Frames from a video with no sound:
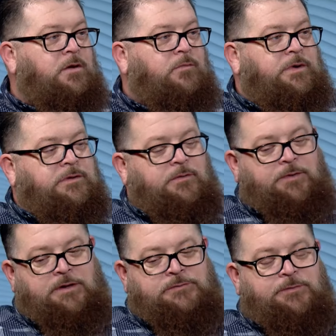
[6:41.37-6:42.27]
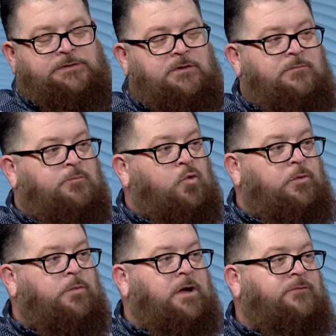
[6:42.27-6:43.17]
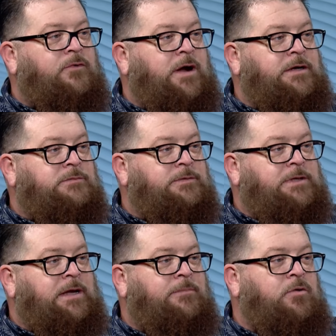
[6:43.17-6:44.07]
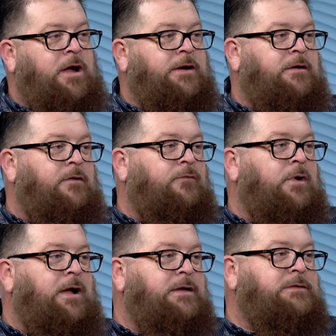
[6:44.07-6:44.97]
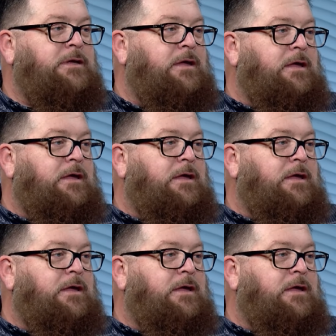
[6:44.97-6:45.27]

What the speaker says: We serve boardwalk fries. We take pride in our fries.